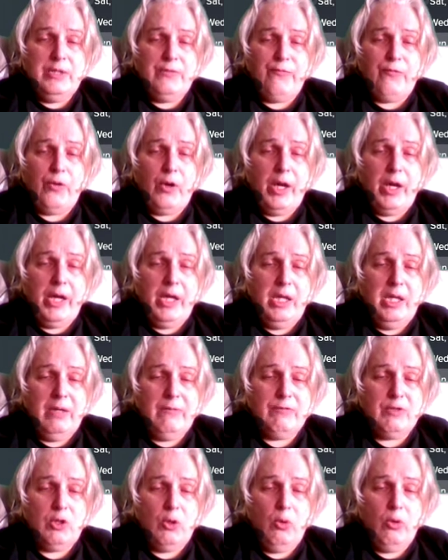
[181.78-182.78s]
variety of
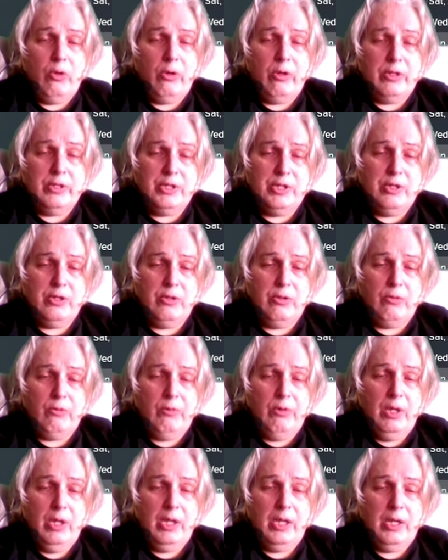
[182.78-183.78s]
scorers, too.
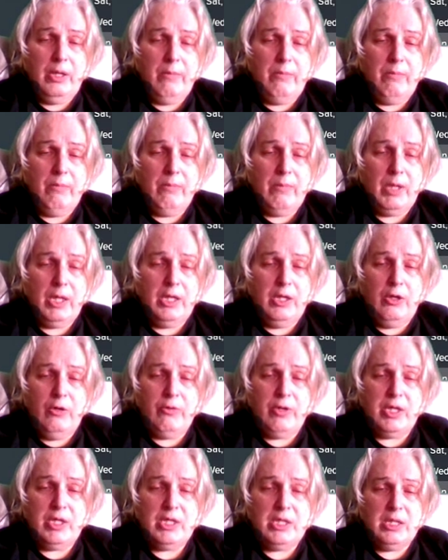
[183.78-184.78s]
Um, I
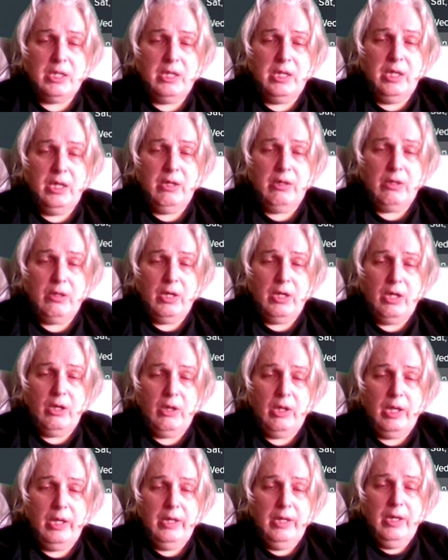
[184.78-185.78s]
notice here
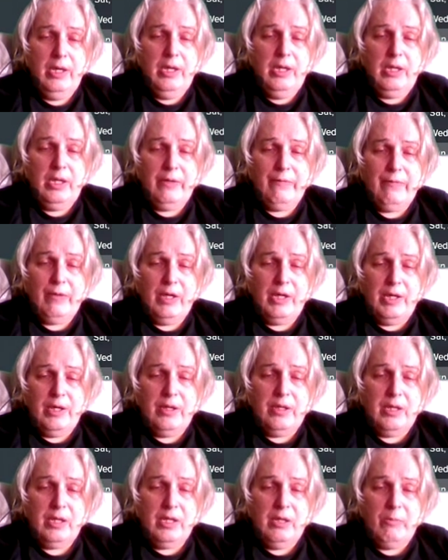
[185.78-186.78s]
they've got
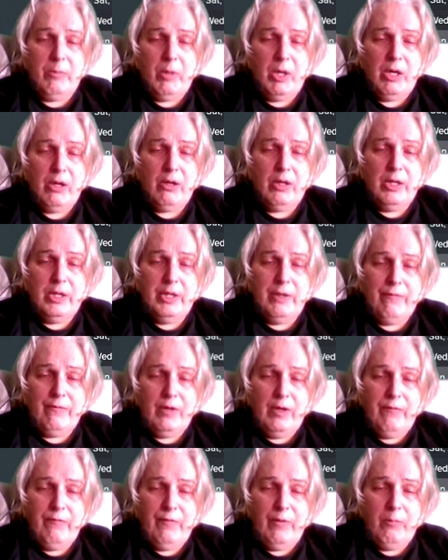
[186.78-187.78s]
Kamara, they've
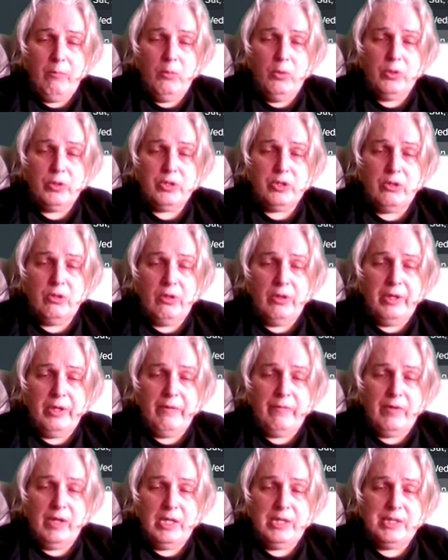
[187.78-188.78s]
got Van Mursel, they've
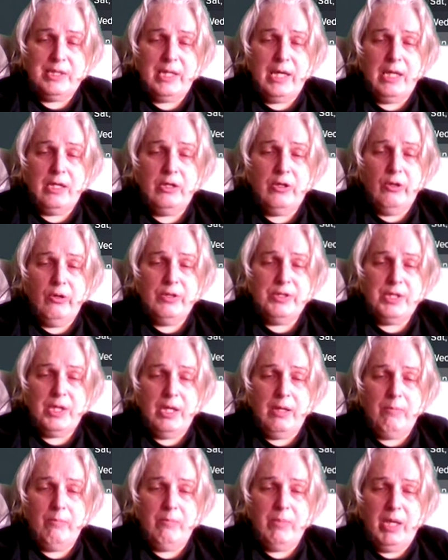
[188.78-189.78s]
got Santos
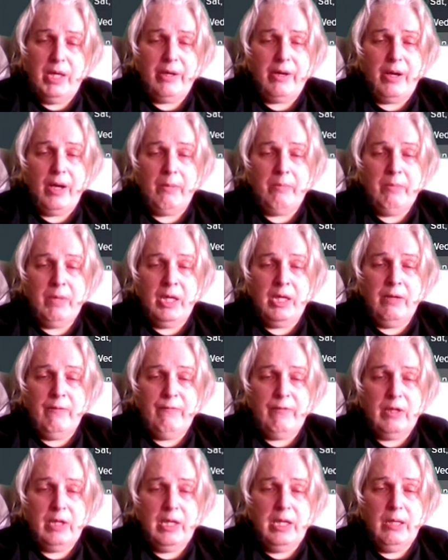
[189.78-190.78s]
and Meram. And
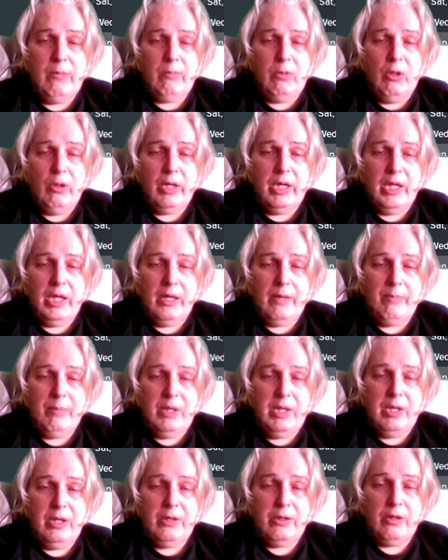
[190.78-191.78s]
if you keep looking up
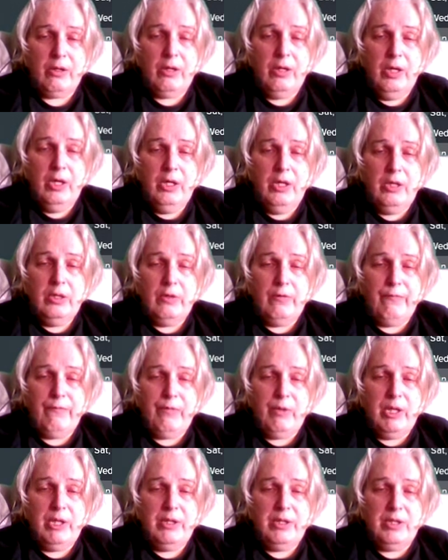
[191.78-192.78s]
here, you'll
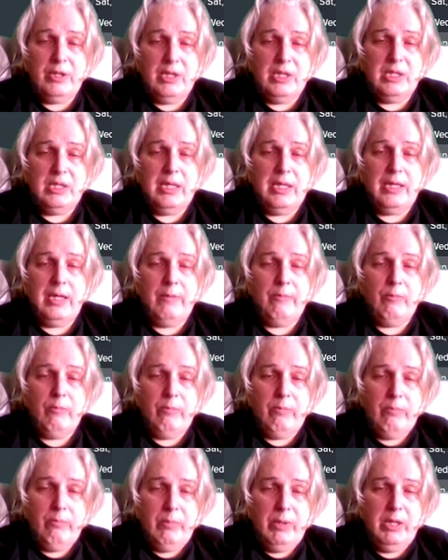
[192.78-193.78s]
find that the same
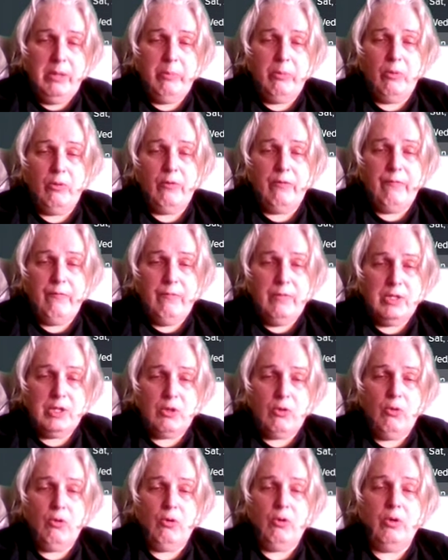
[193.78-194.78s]
people
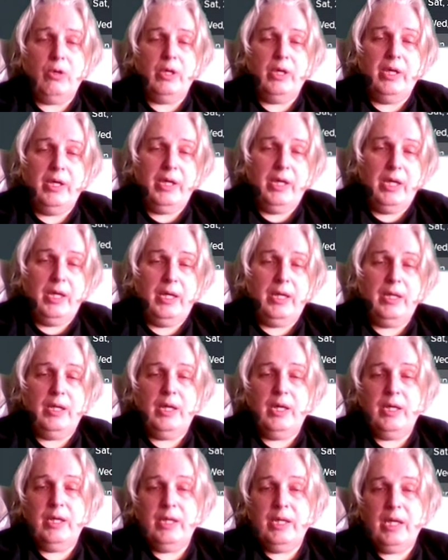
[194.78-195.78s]
score again
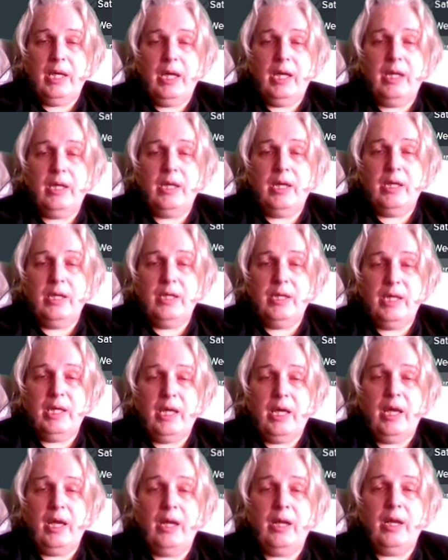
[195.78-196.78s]
and again and
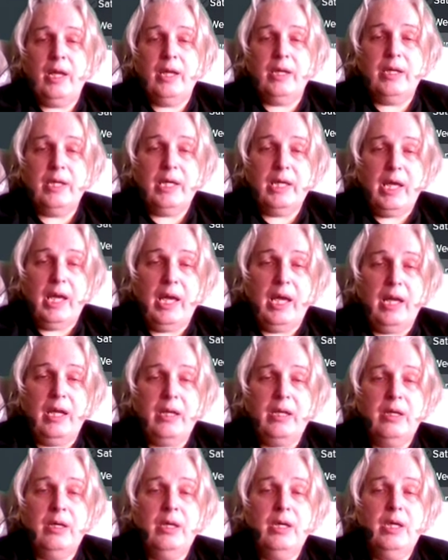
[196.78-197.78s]
again and again.
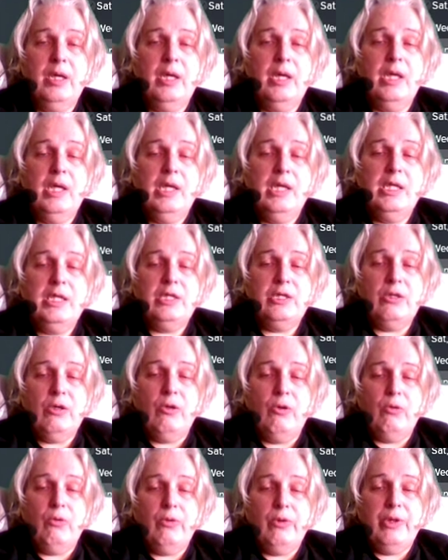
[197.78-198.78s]

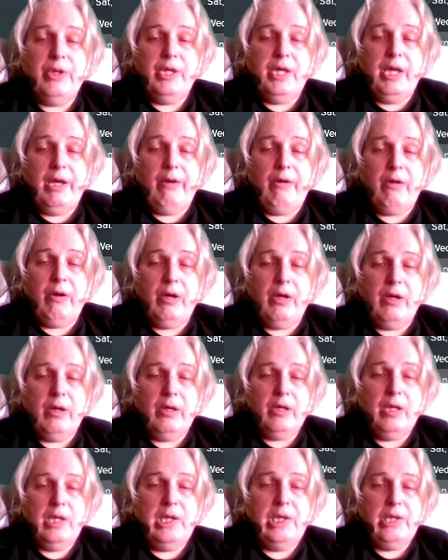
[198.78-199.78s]
So they are
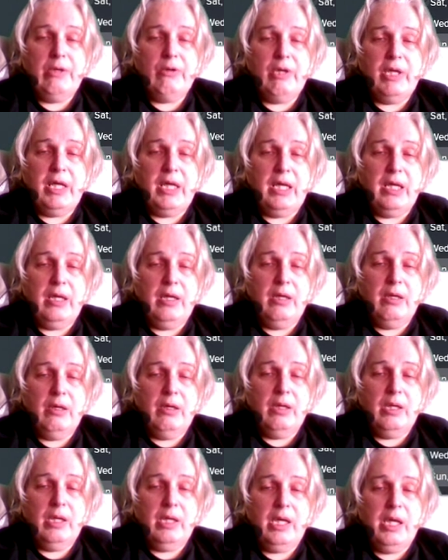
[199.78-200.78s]
clearly
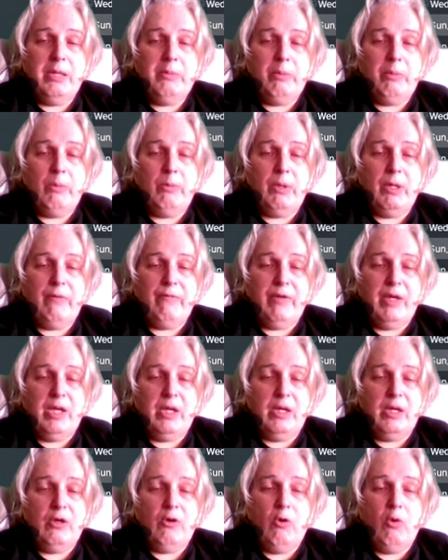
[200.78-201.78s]
capable of
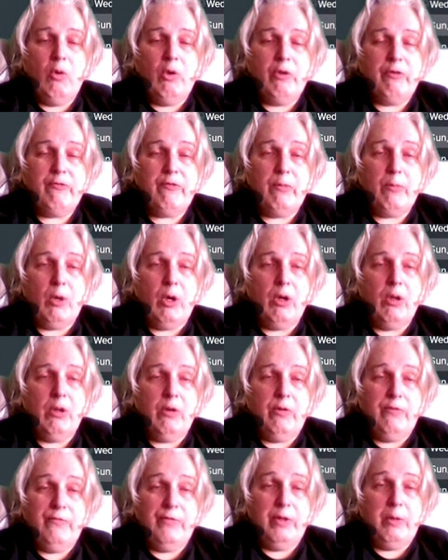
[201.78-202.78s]
getting goals from all
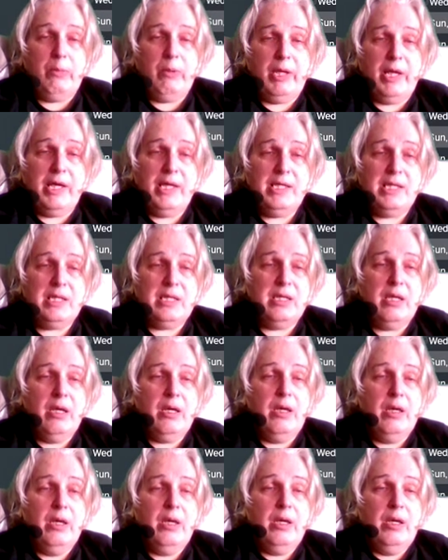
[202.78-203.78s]
over the place.
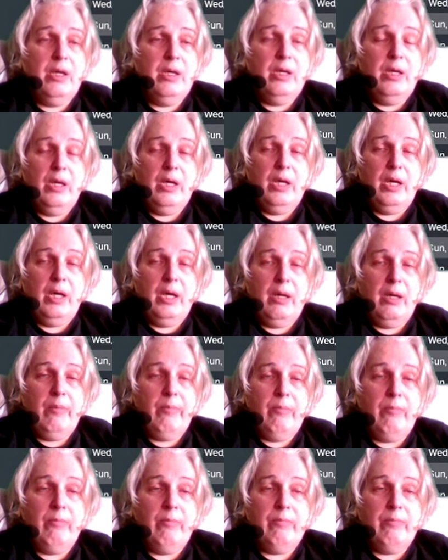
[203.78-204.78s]
Um,